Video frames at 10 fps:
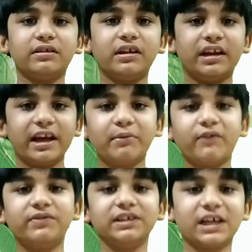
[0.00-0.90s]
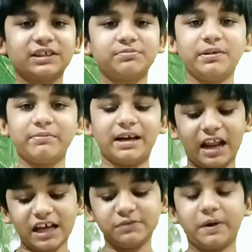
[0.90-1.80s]
the name of this experiment
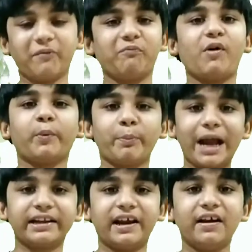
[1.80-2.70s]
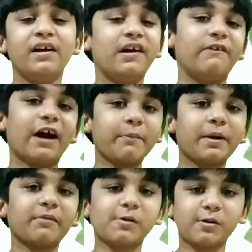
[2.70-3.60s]
as ping pong magnet. Why
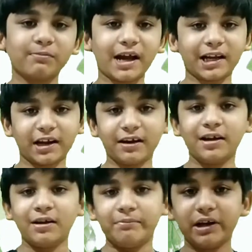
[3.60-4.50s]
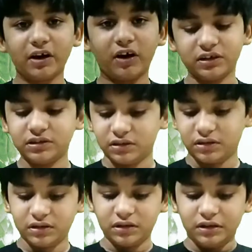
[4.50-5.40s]
ping pong magnet? Because
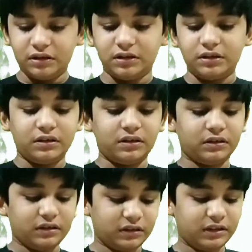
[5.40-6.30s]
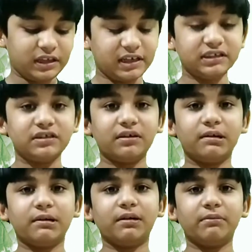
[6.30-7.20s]
this
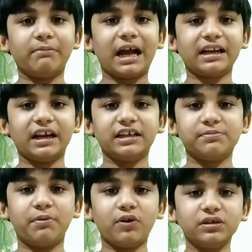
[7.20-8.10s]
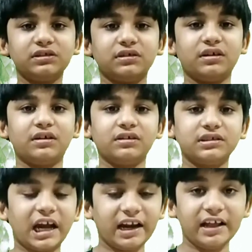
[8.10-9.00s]
magnet, both
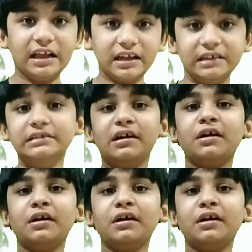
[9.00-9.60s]
side is